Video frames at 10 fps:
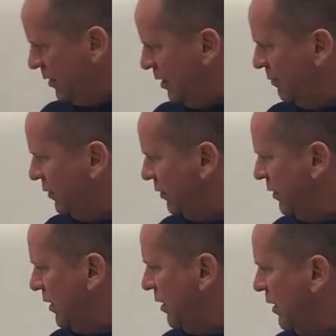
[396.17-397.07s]

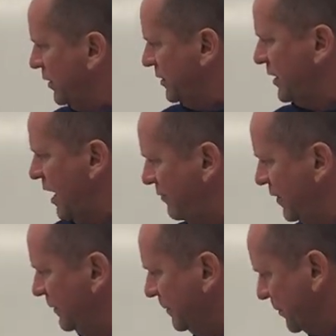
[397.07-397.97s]
Number
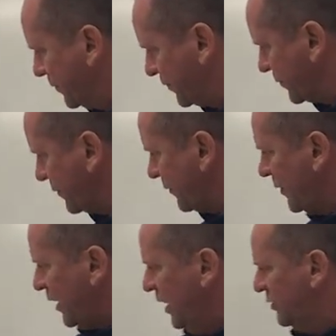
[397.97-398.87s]
seven.
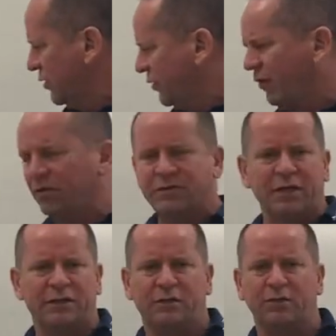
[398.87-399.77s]
Is your
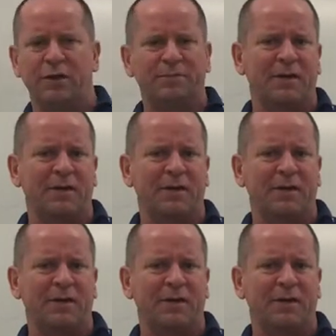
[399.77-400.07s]
Thursday script.